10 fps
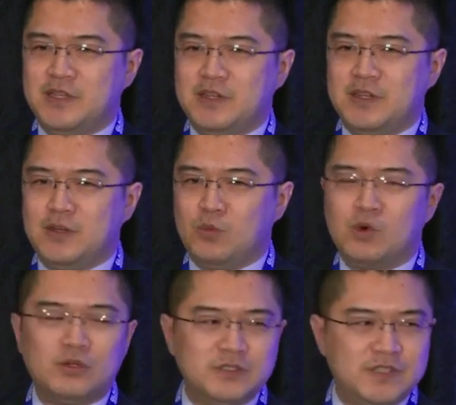a
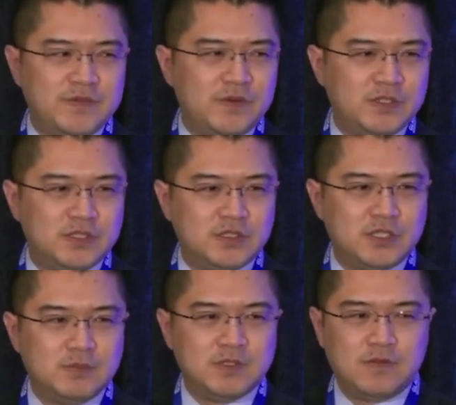world of difference in
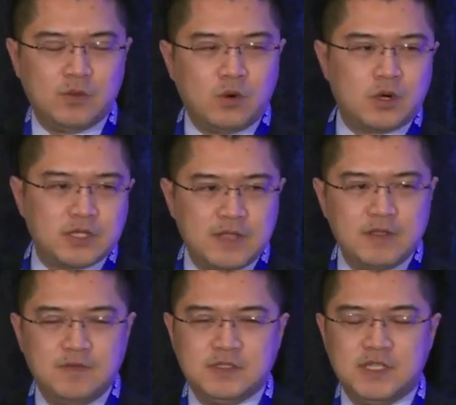terms of the work that
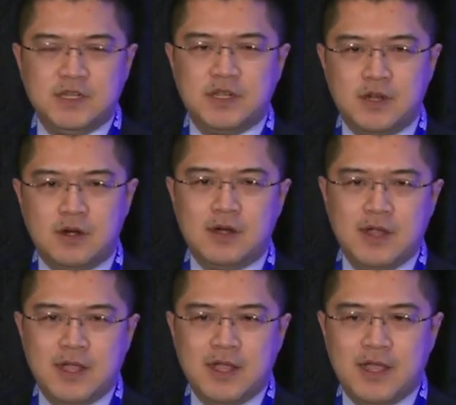you've seen here
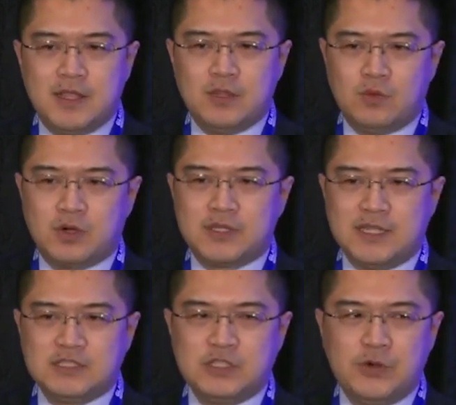and the work
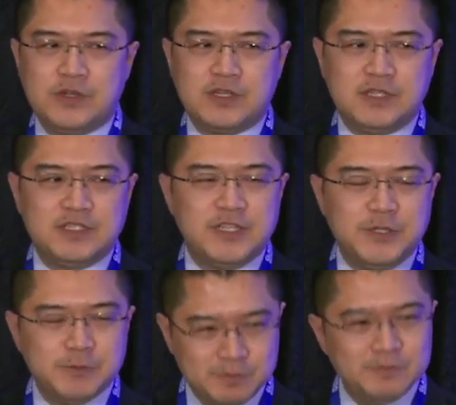that's going to
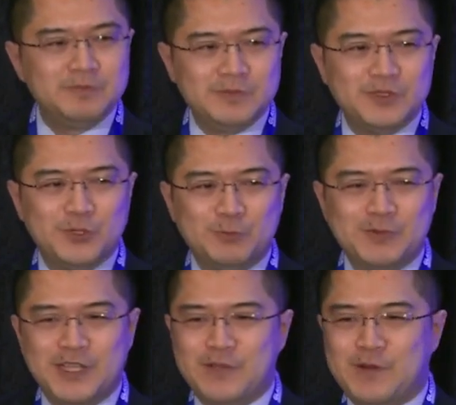continue. So
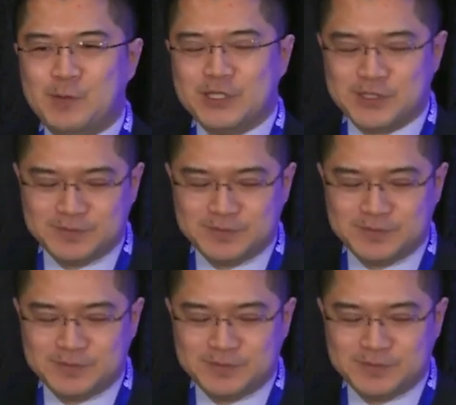thank you very much.